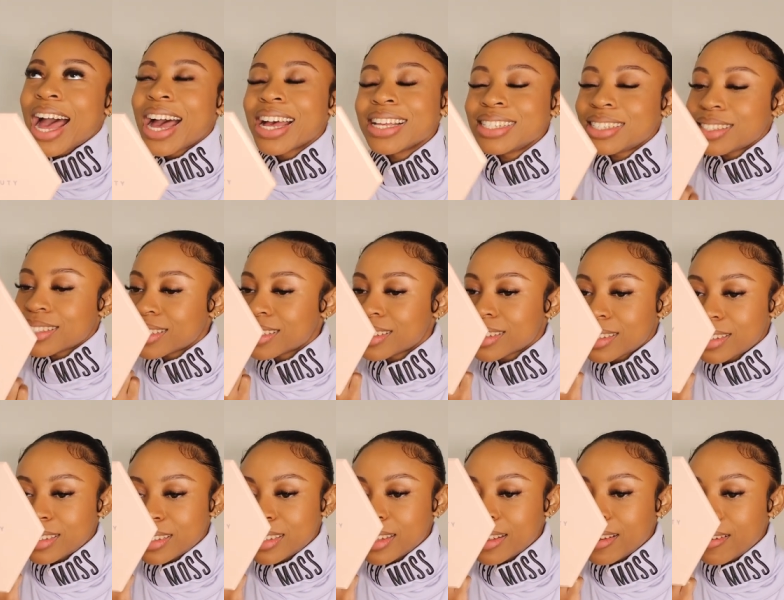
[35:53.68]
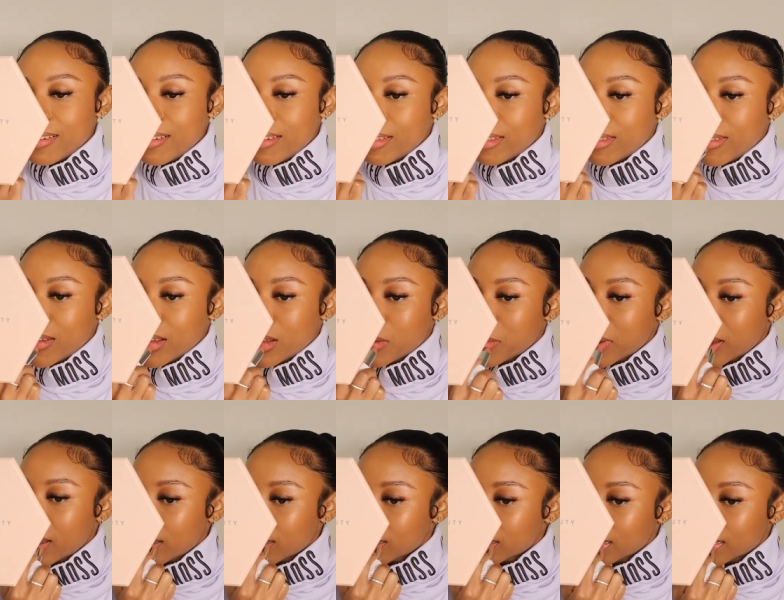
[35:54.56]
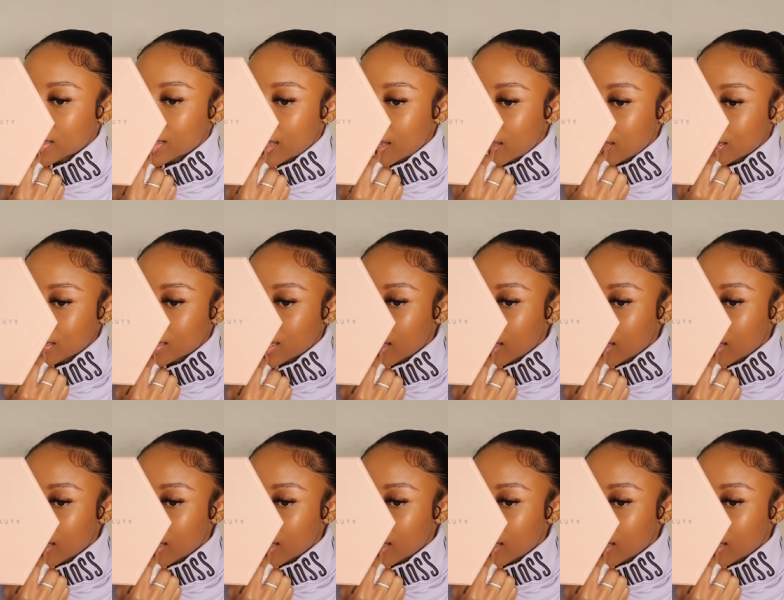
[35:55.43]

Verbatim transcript: I just sit and think about it sometimes.